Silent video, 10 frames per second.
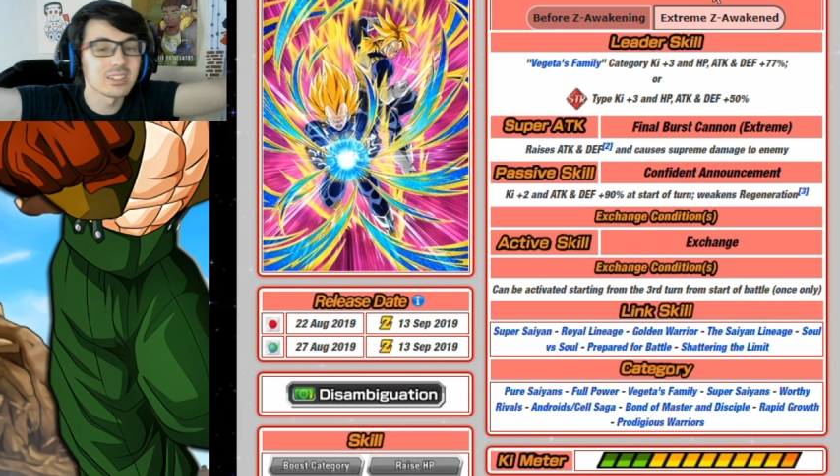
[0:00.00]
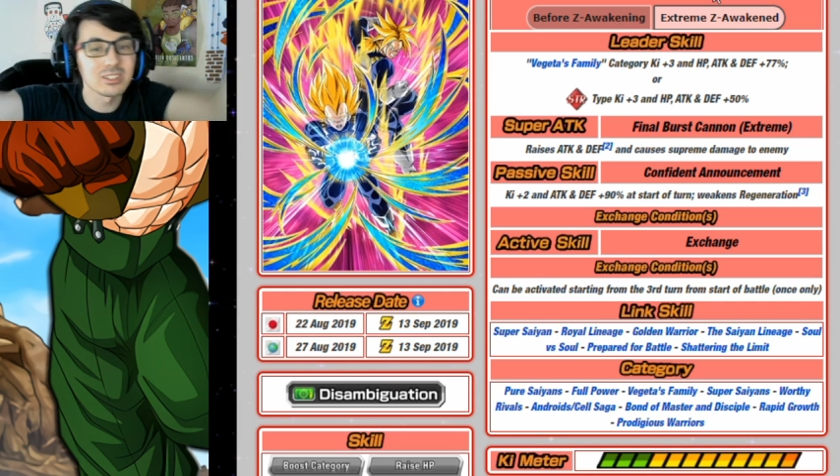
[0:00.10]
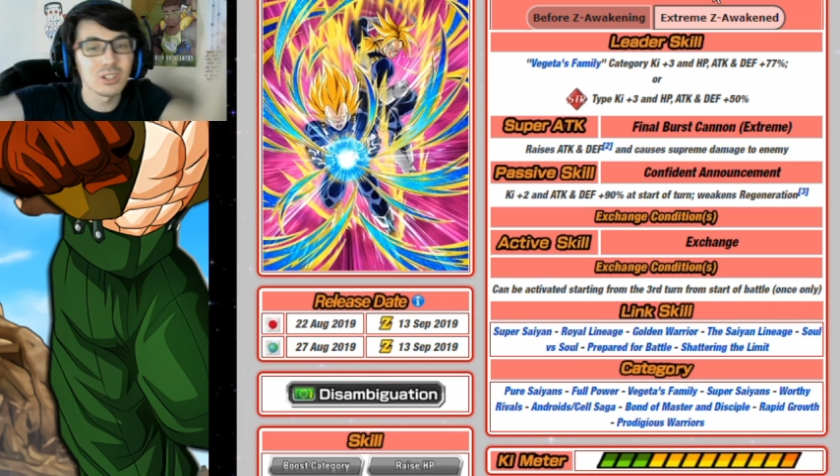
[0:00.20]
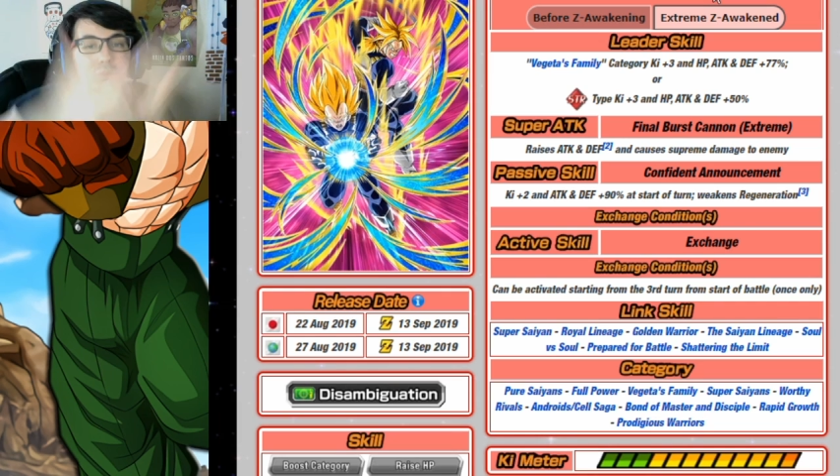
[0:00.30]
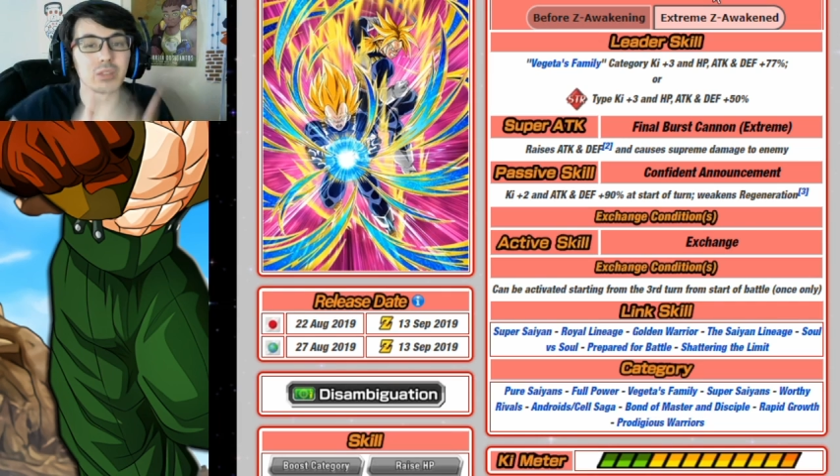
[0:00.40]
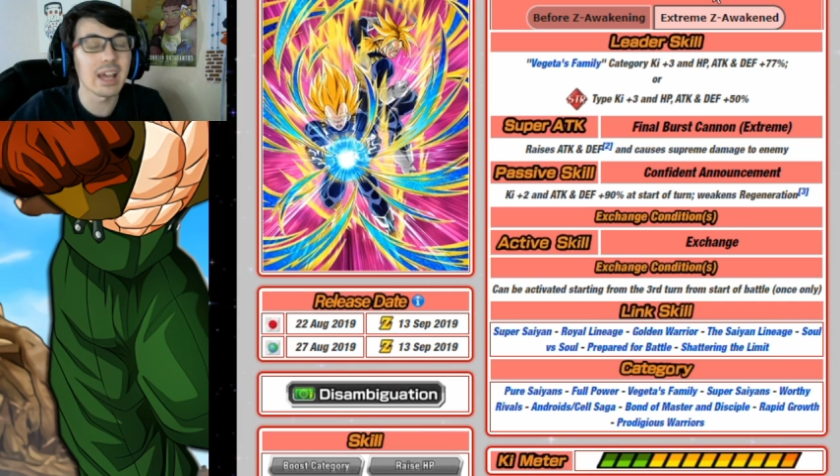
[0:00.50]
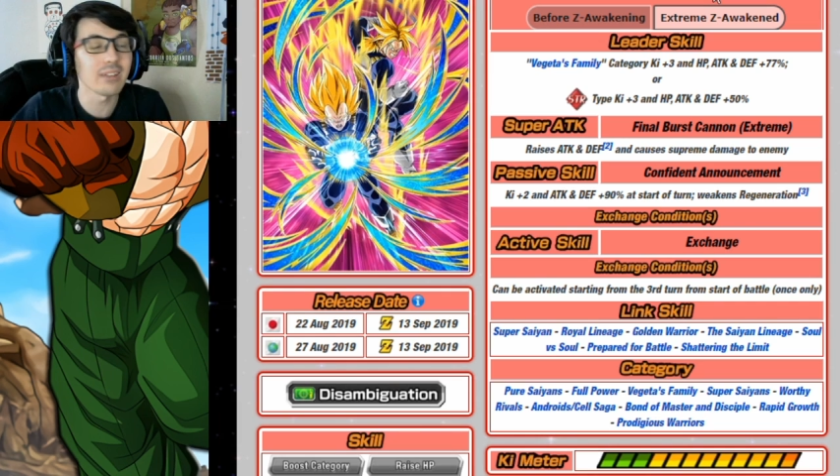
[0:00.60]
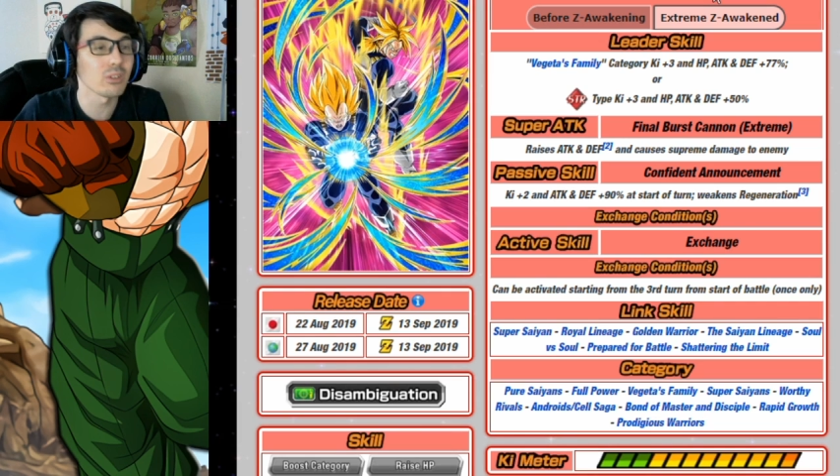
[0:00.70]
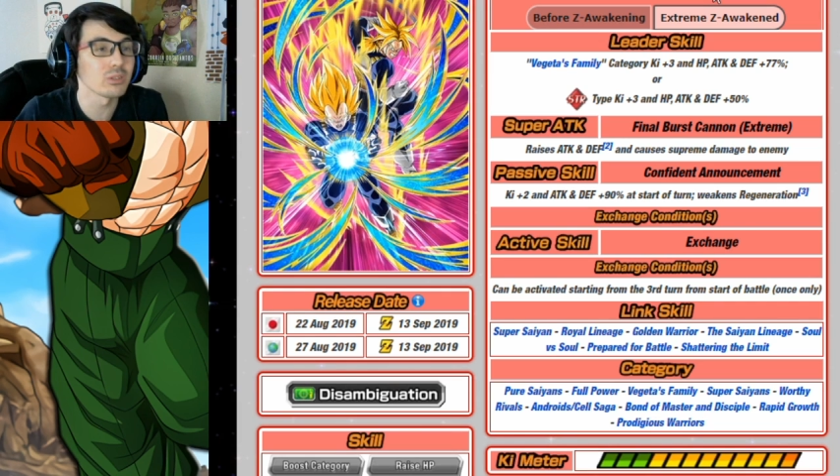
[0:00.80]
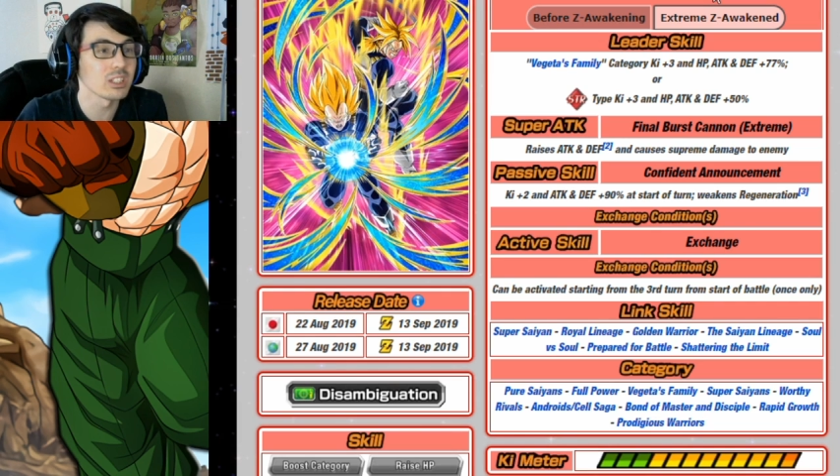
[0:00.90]
so that
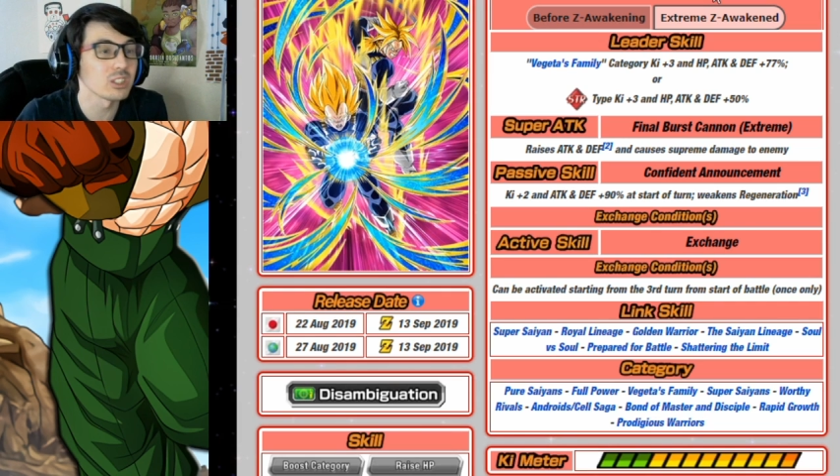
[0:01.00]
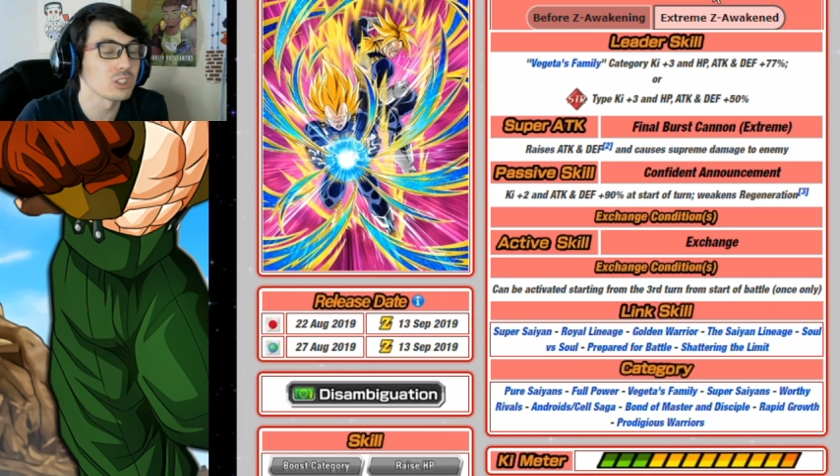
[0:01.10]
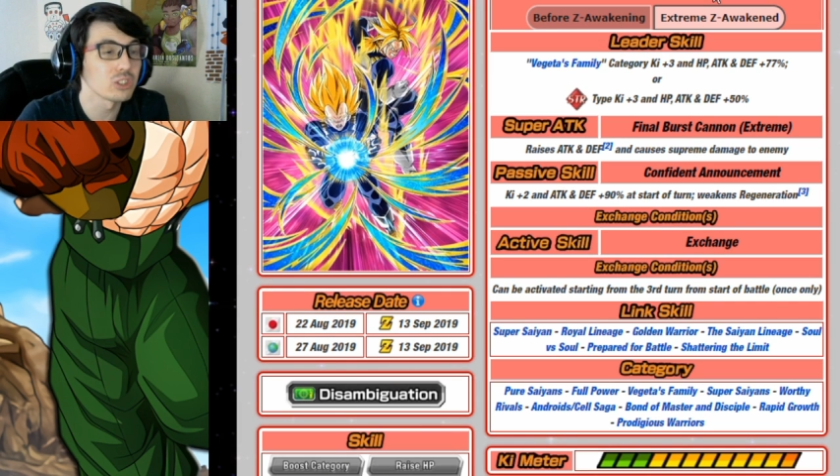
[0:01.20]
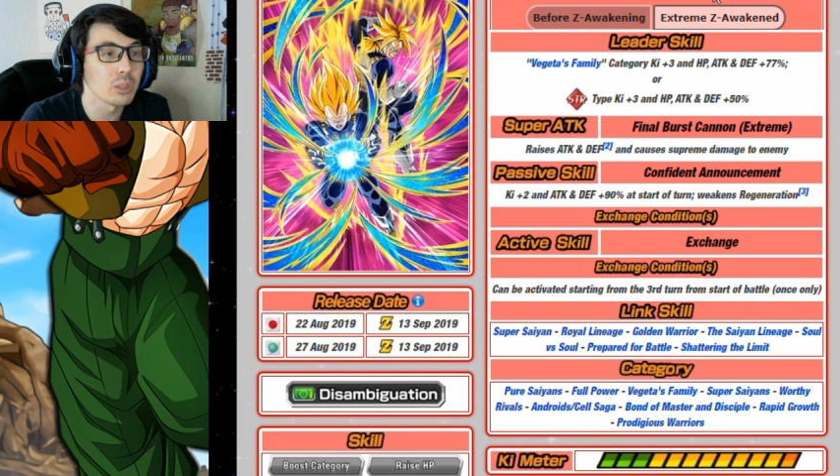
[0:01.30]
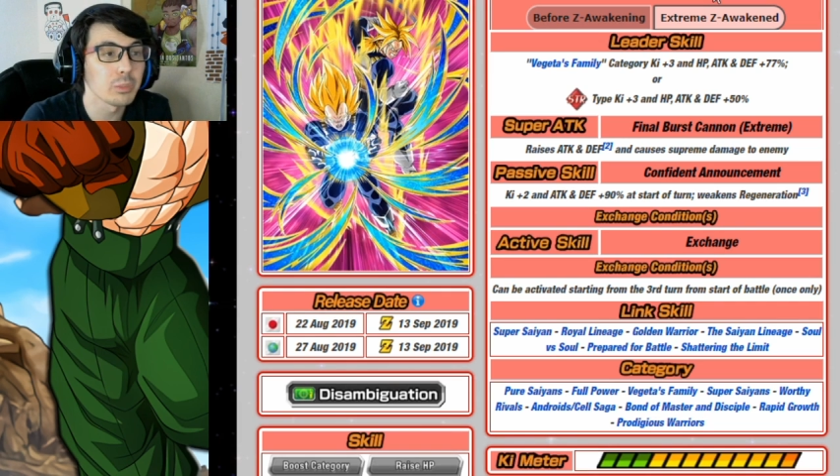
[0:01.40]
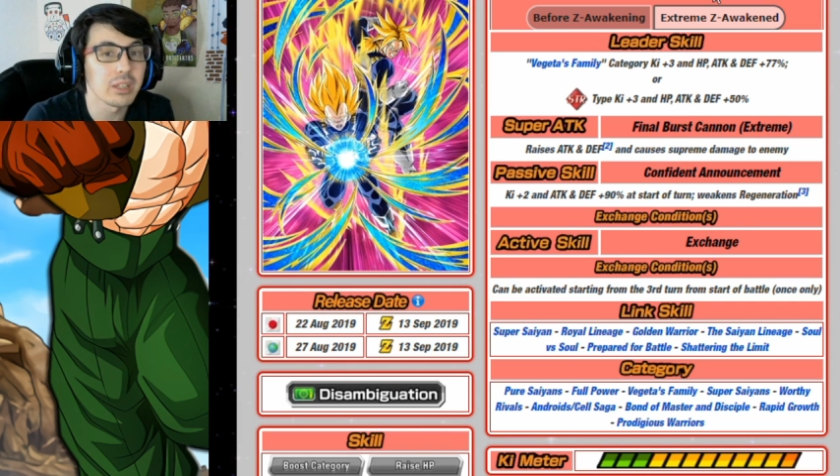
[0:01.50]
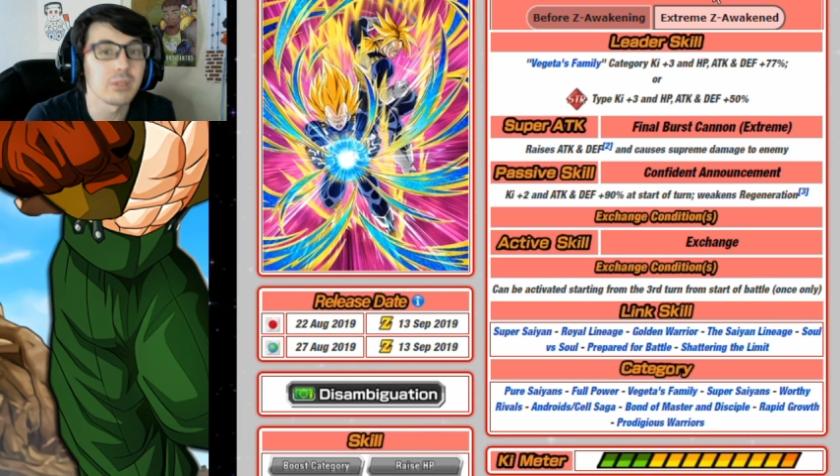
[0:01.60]
rotation should be